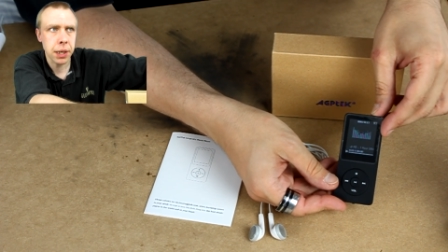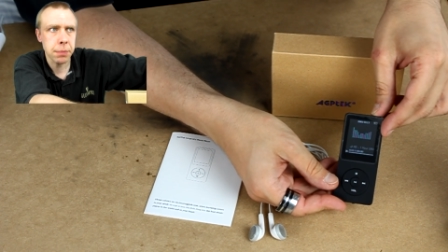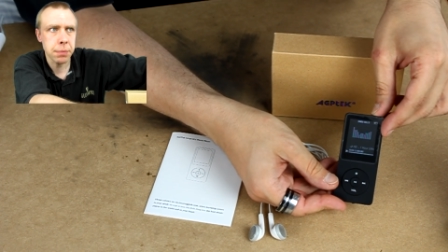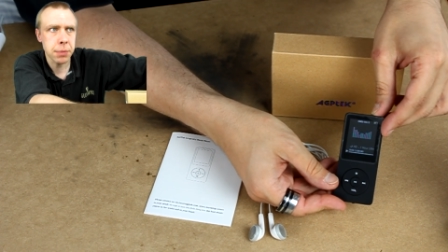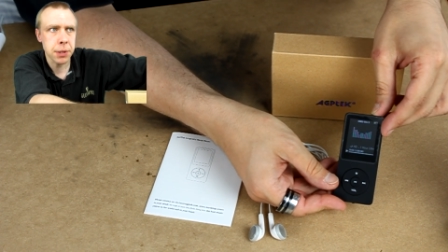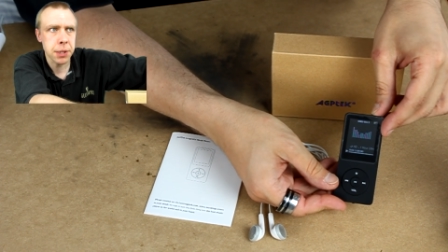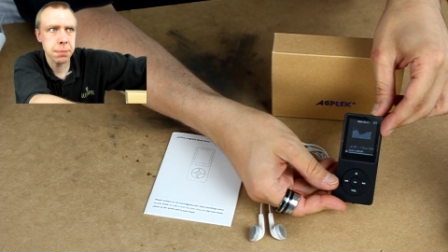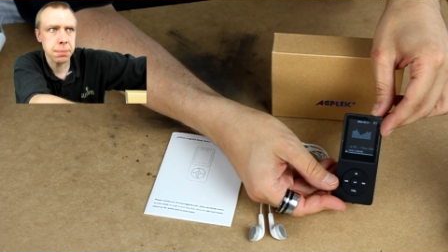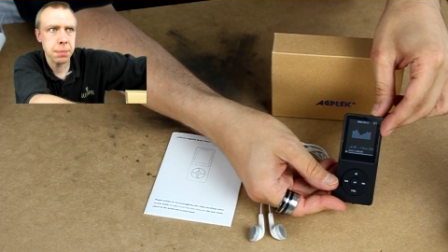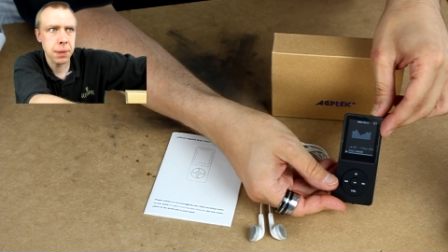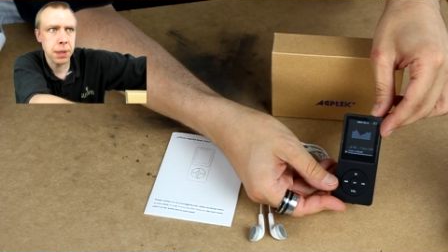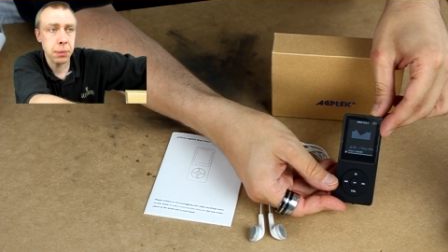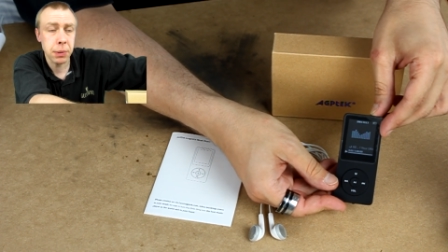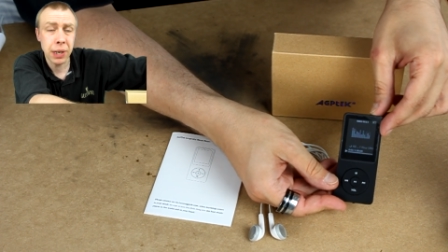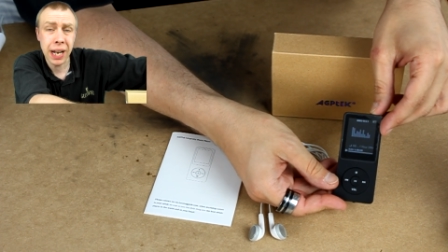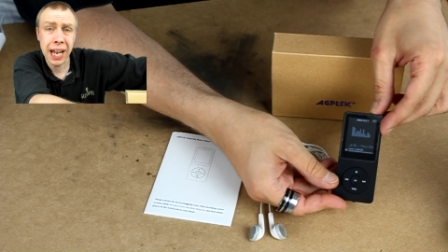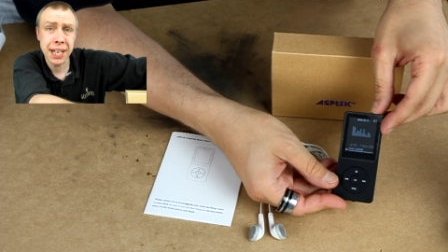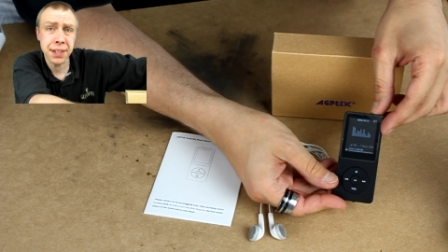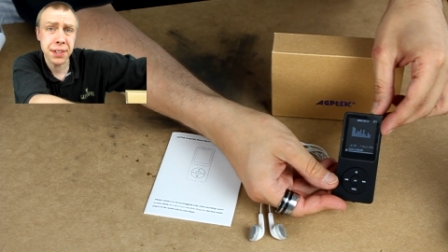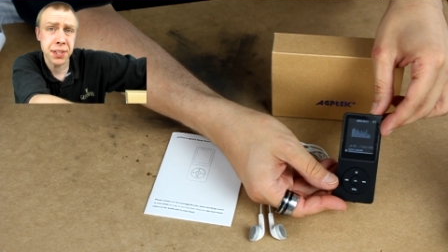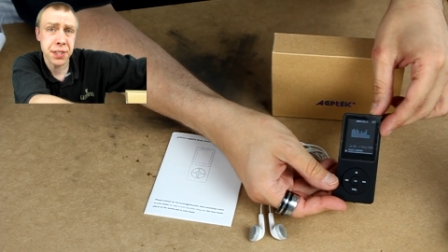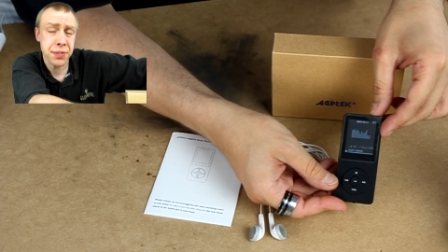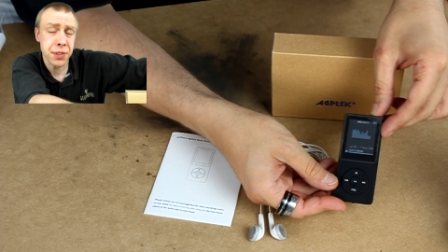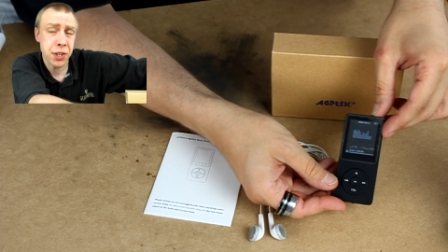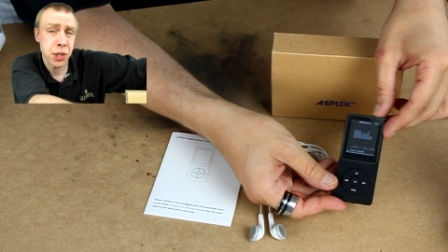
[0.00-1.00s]
it must be, well, I
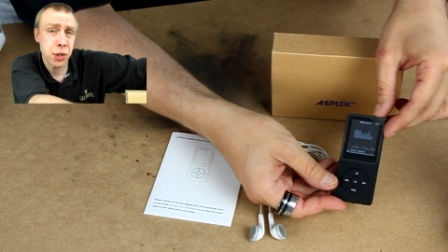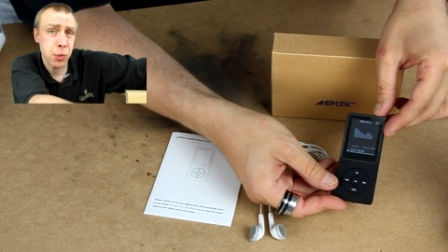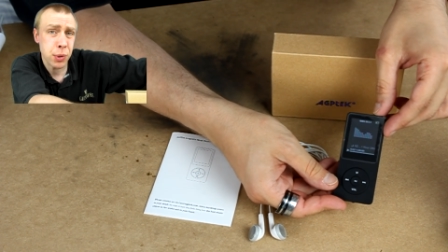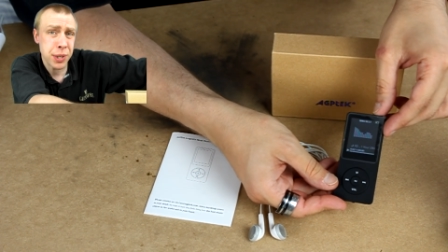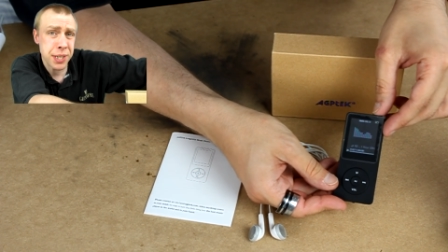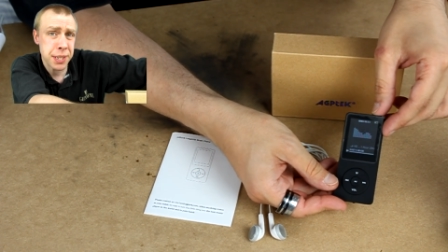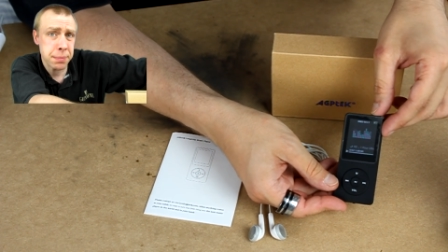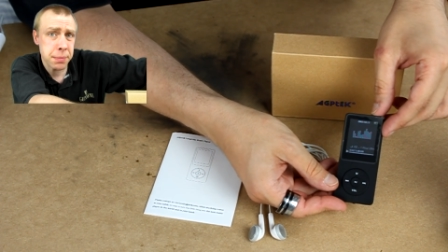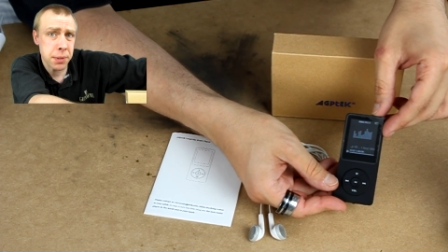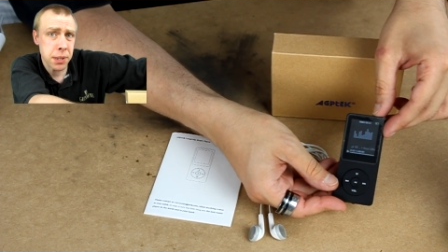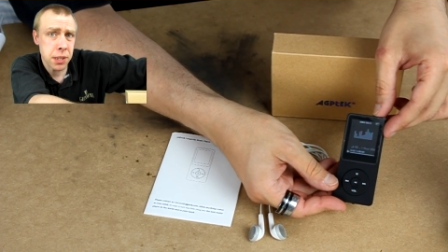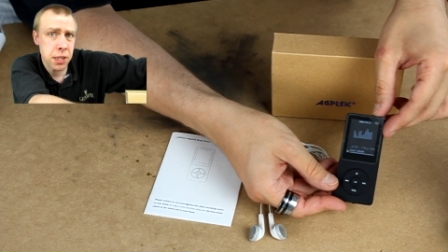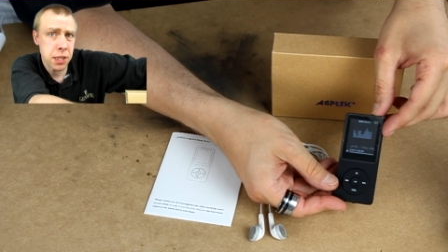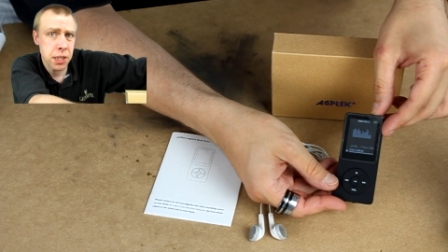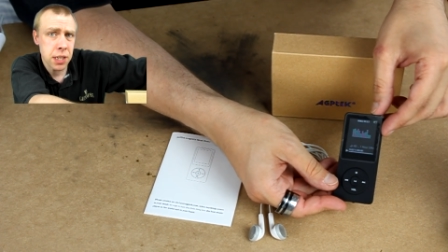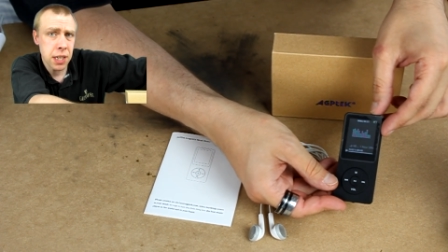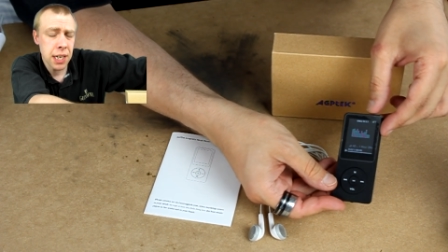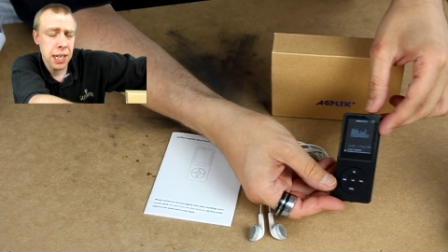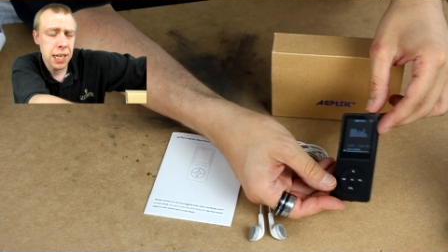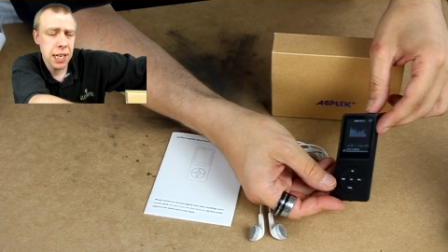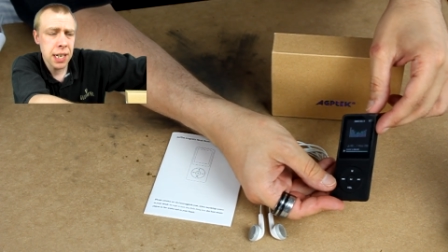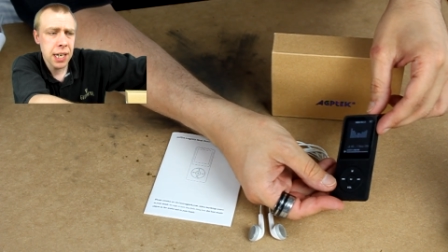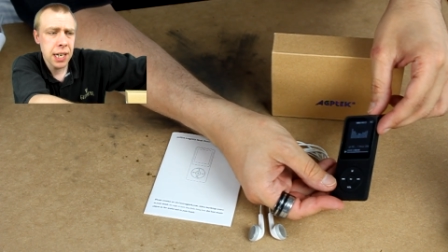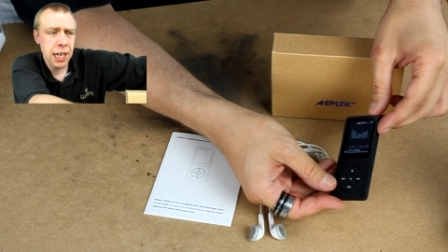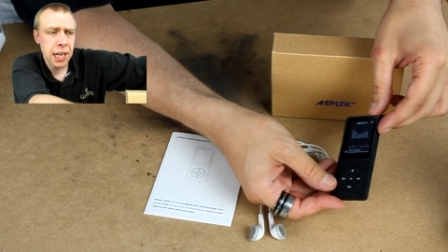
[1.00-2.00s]
had this for Christmas
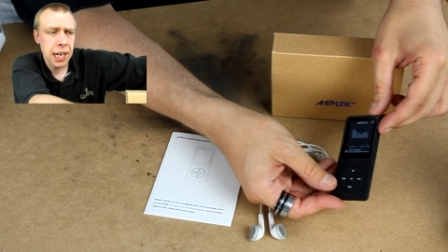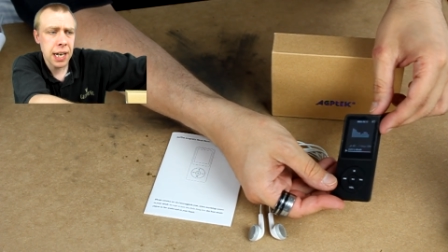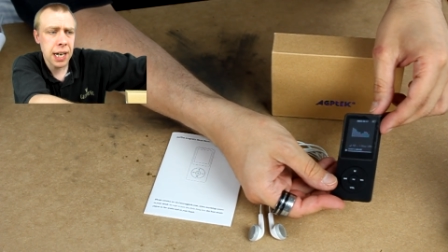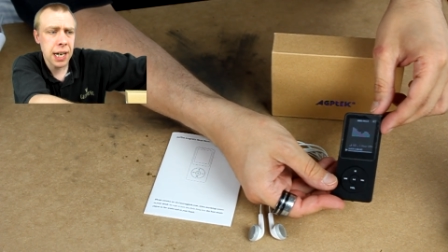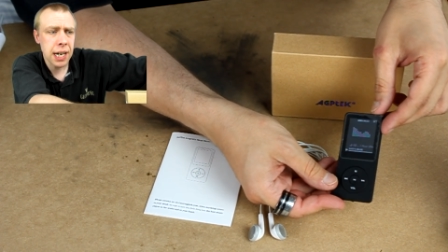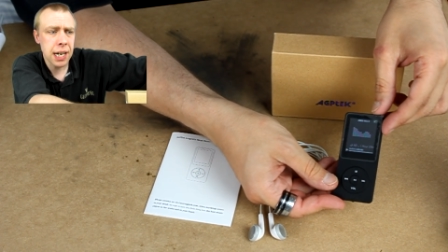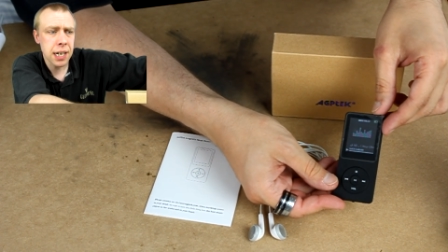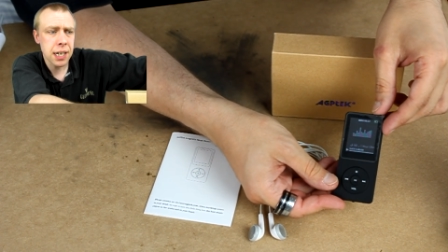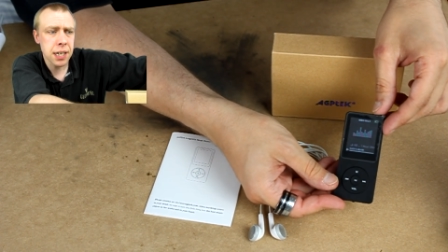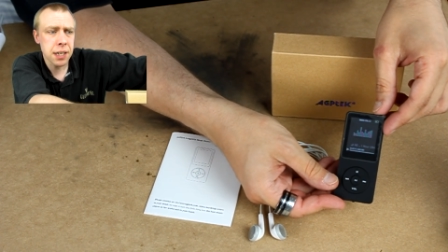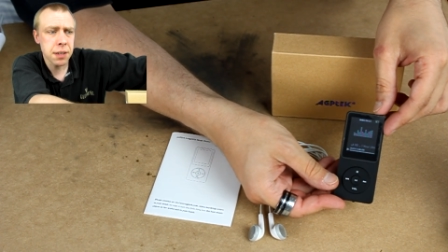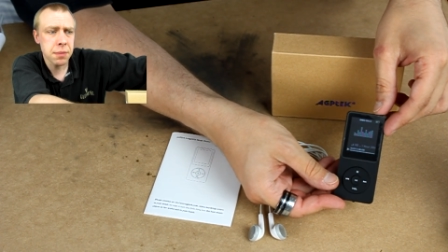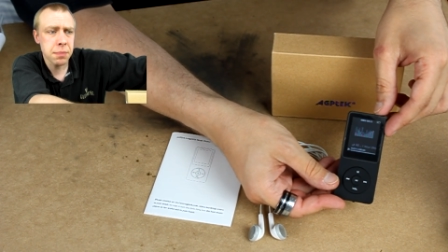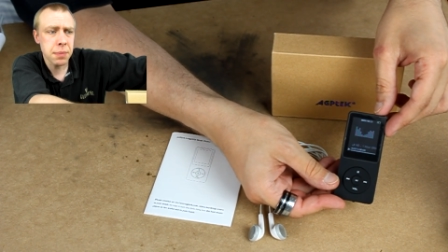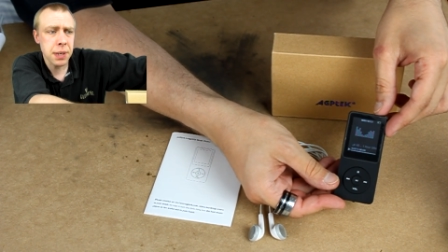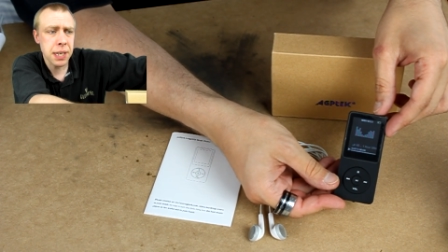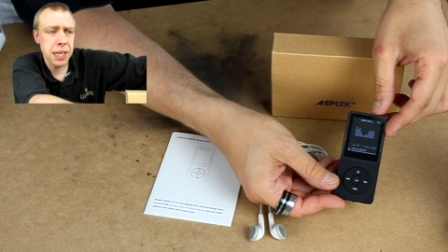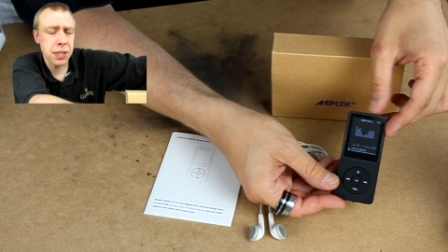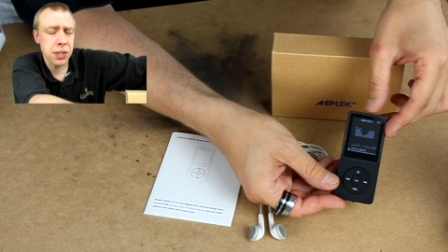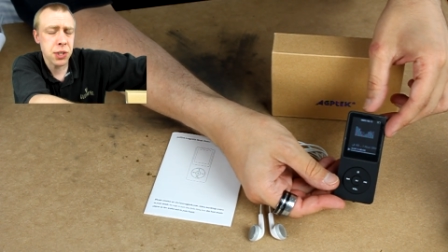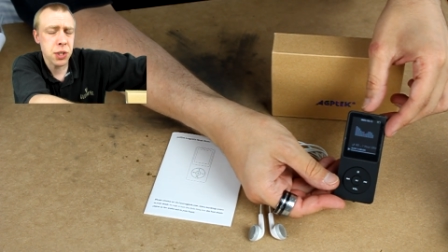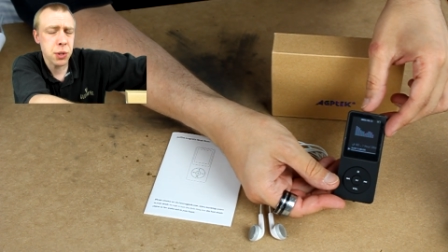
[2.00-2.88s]
in